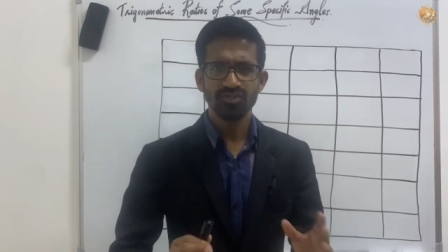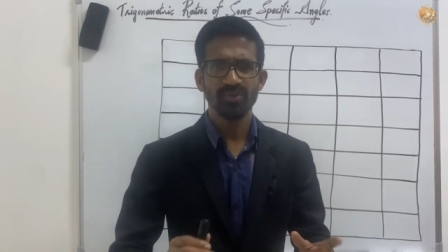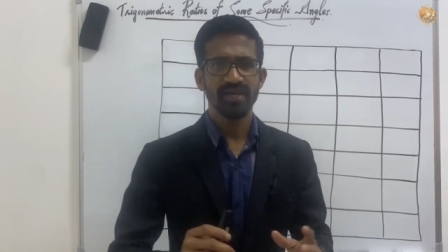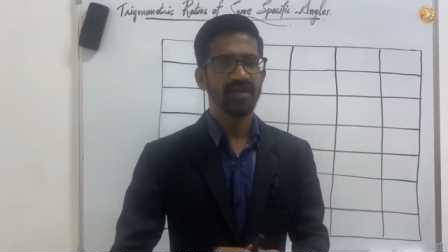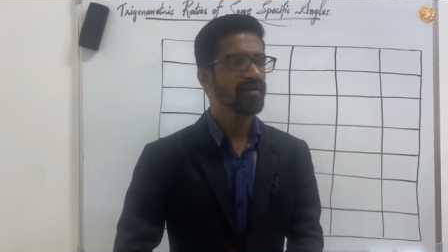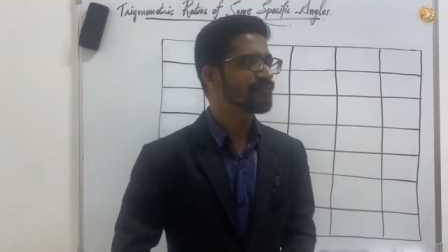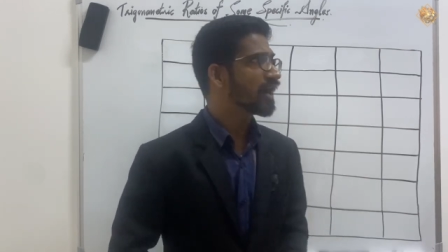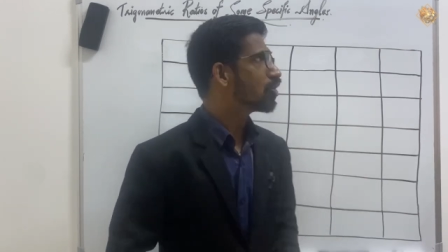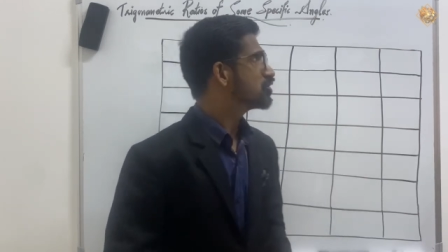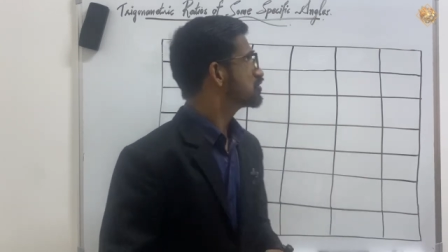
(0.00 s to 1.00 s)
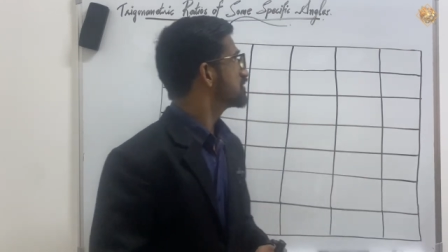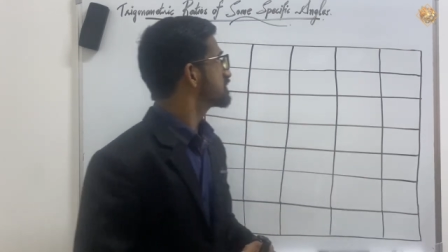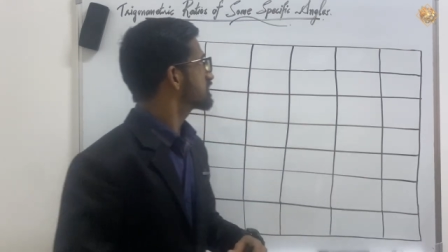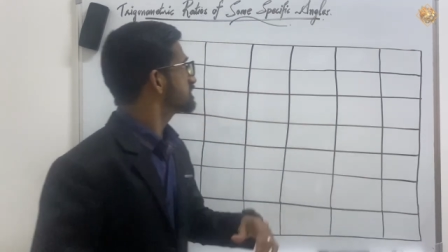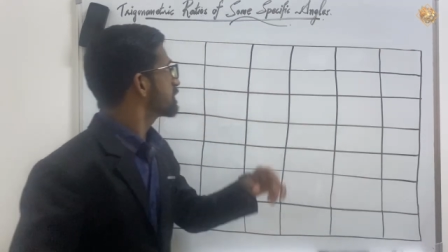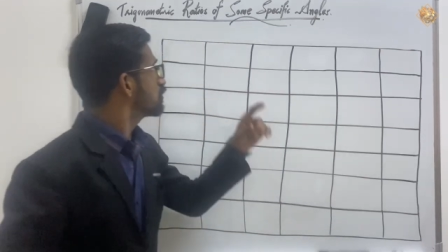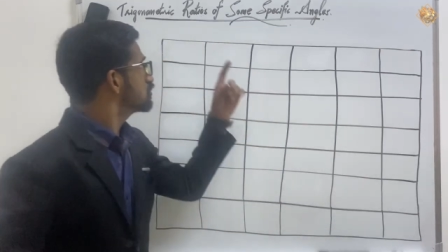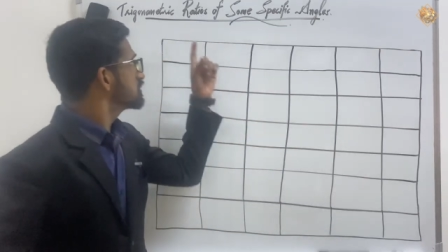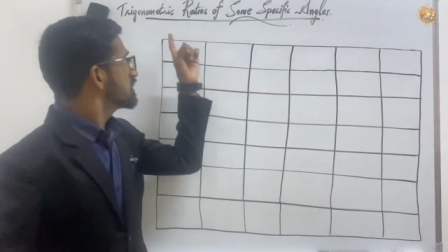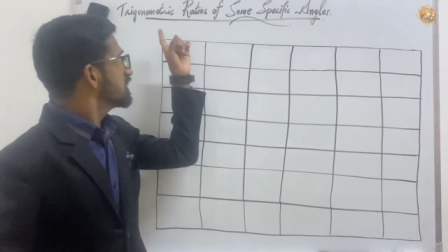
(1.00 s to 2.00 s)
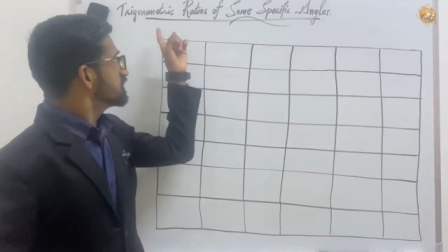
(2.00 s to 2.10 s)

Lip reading: Today we are going to discuss about